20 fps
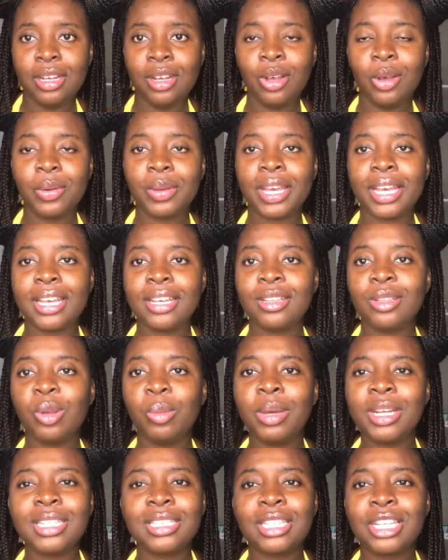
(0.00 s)
Okay,
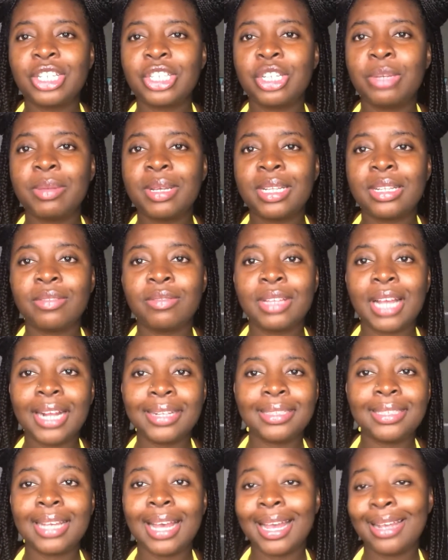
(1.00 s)
nobody's hair should be that
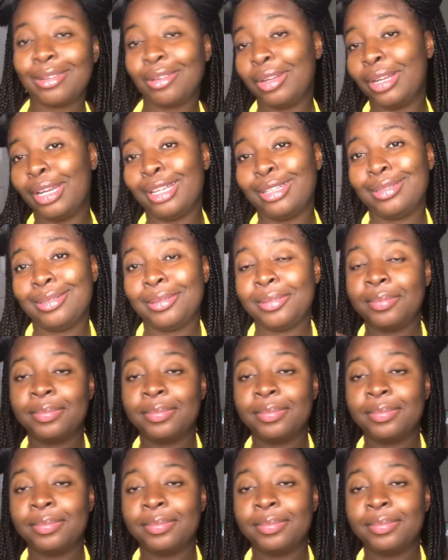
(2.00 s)
tight unless,